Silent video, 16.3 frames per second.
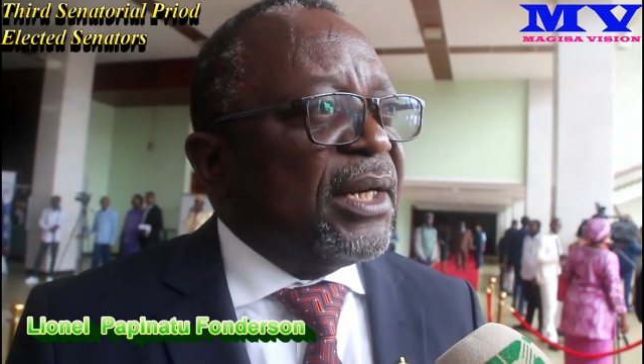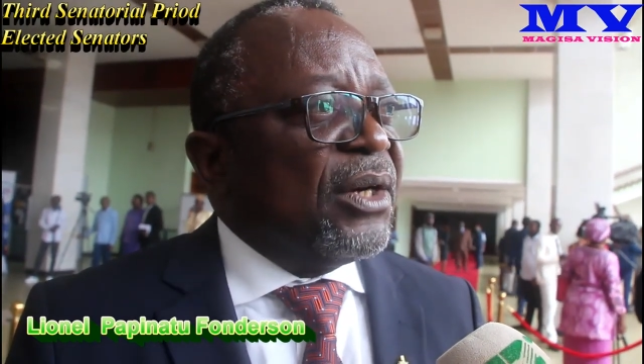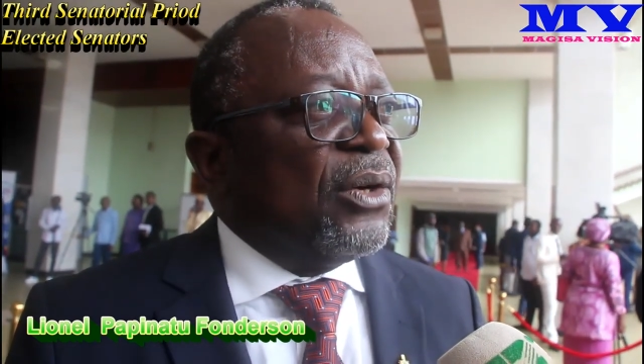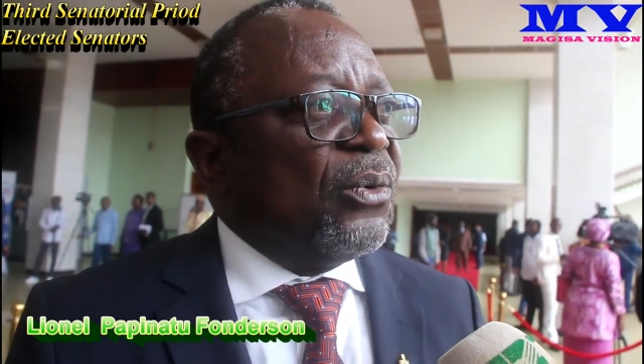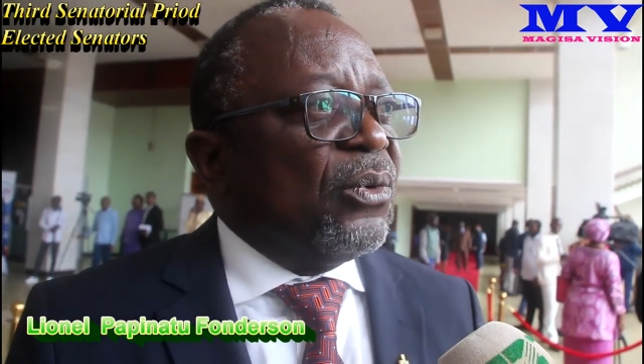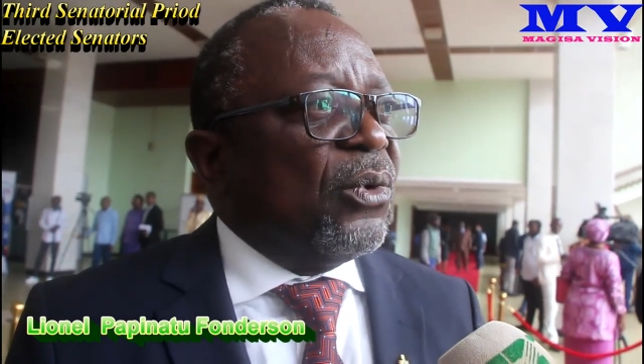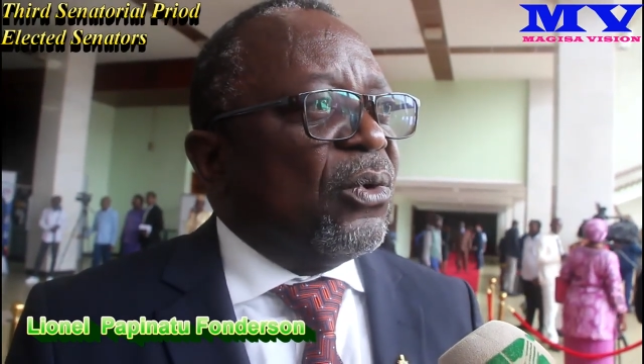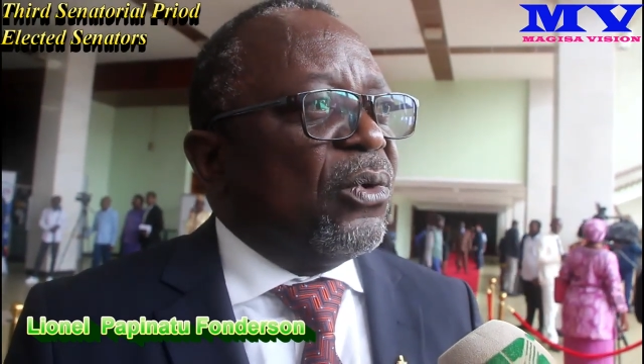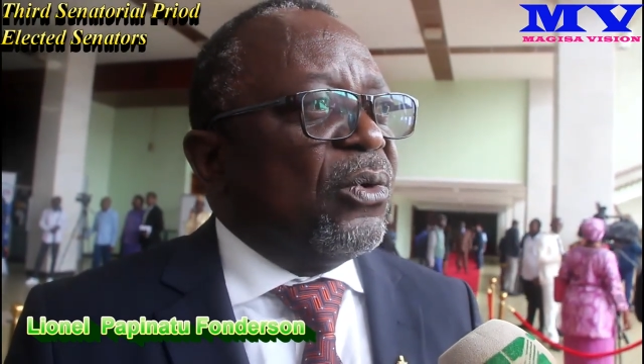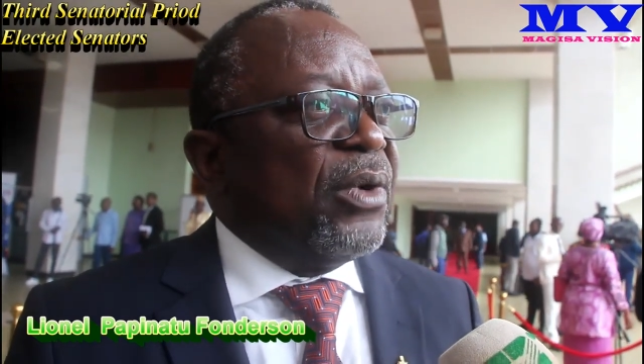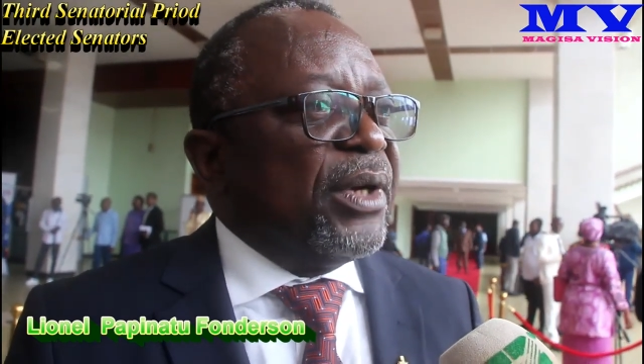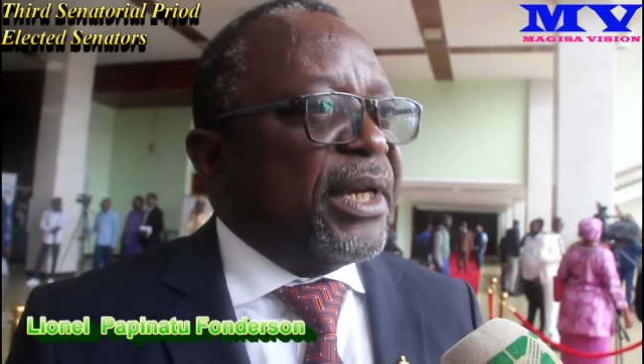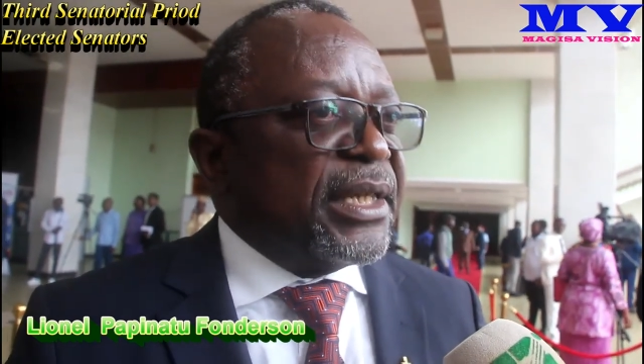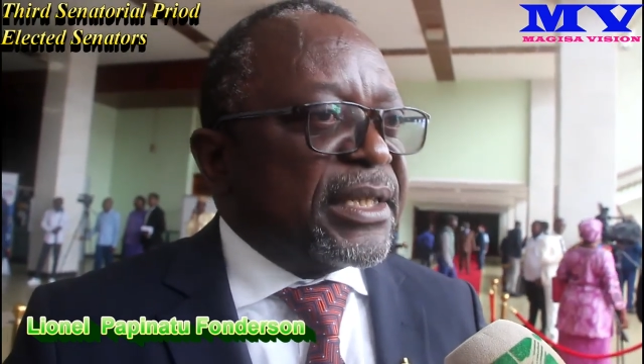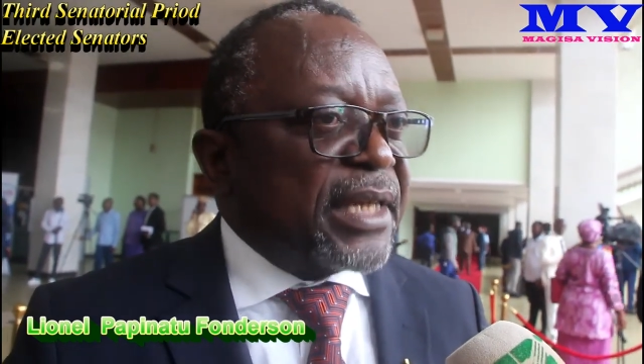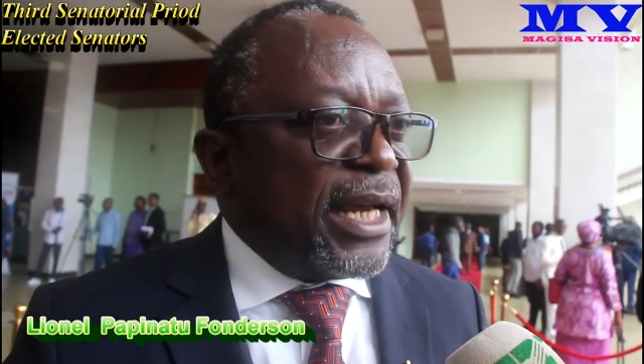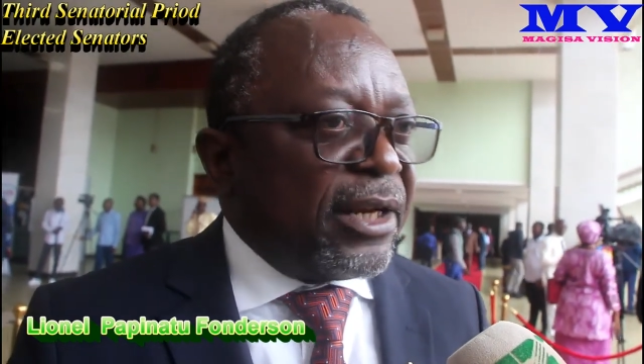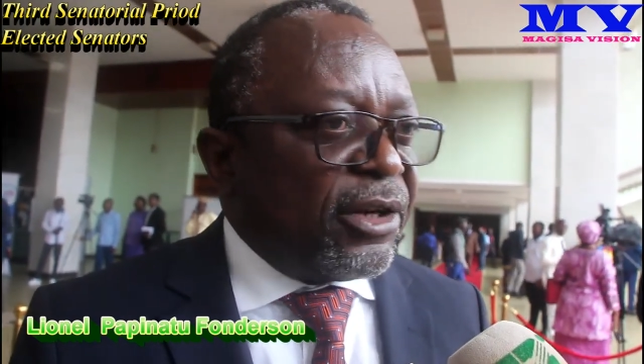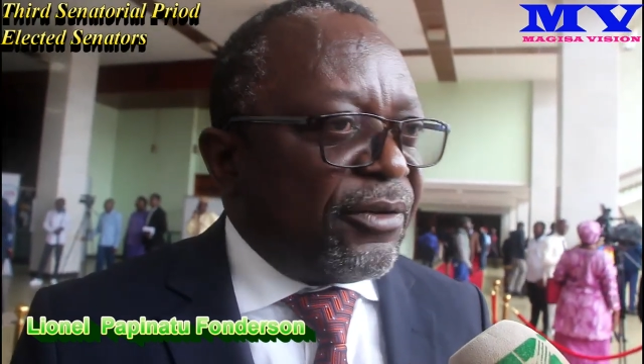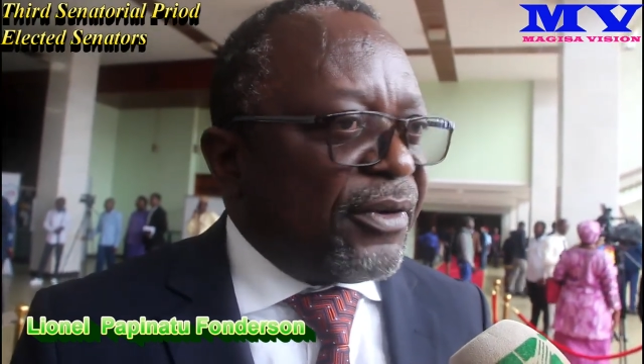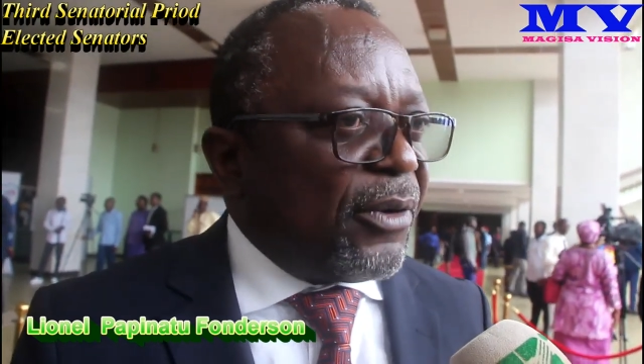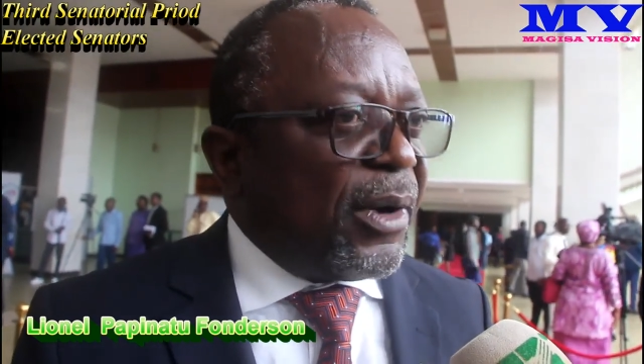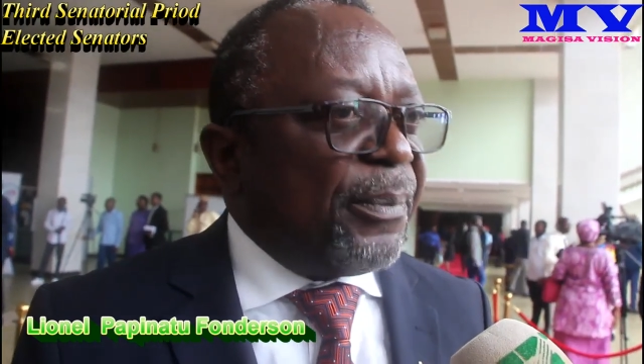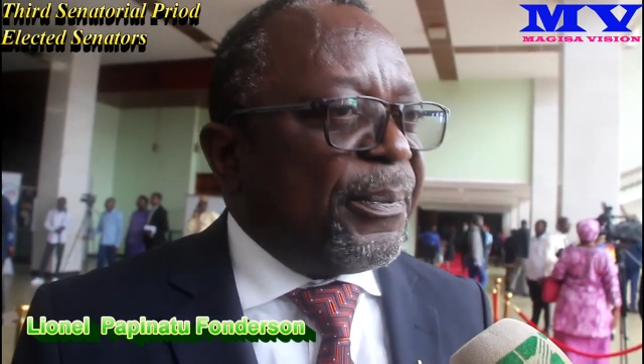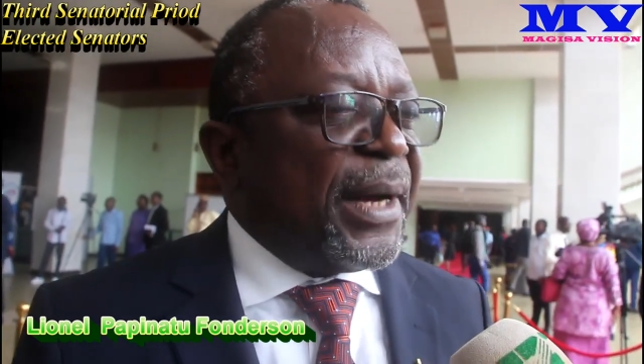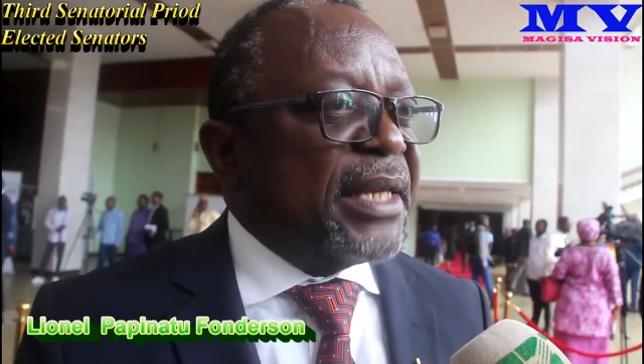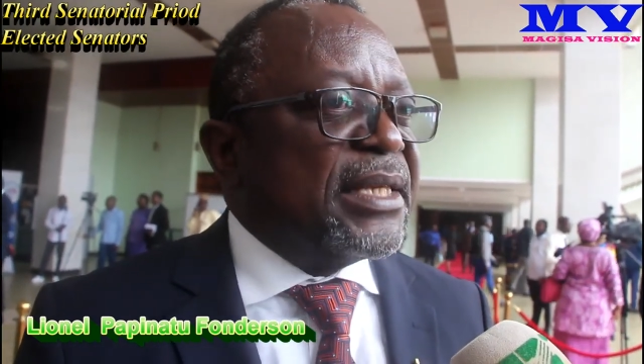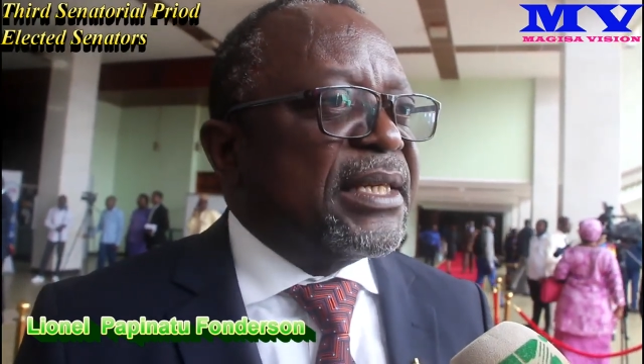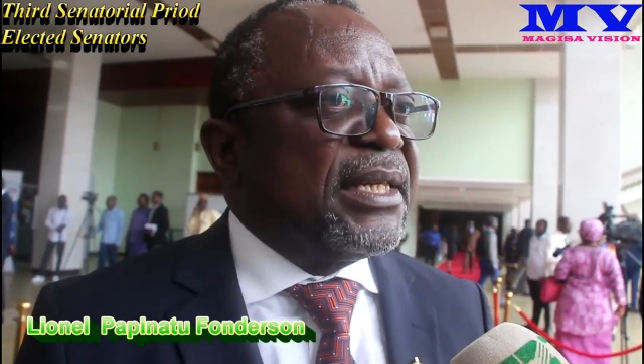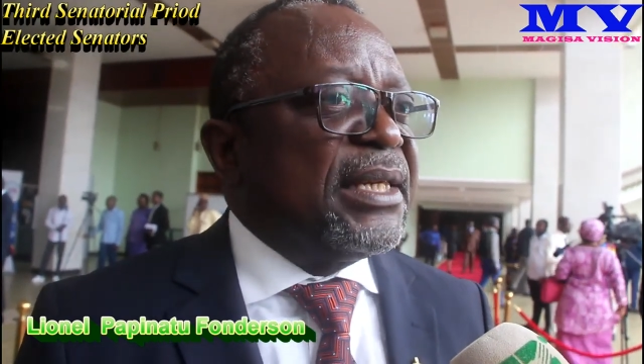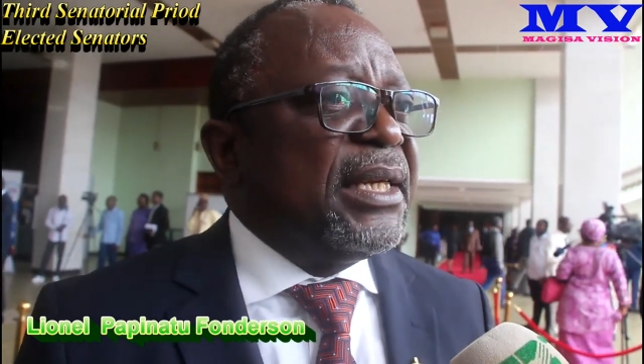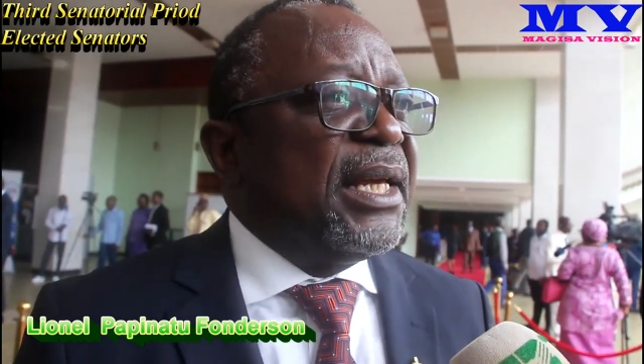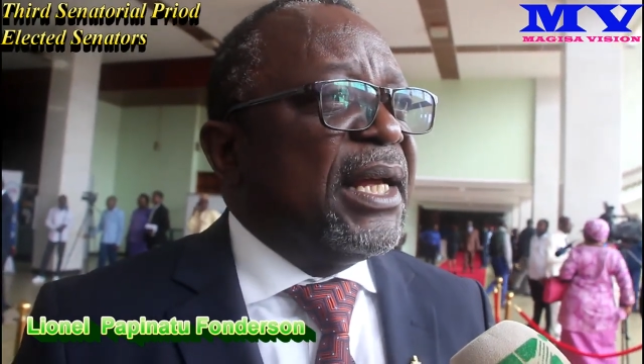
who is head of our party,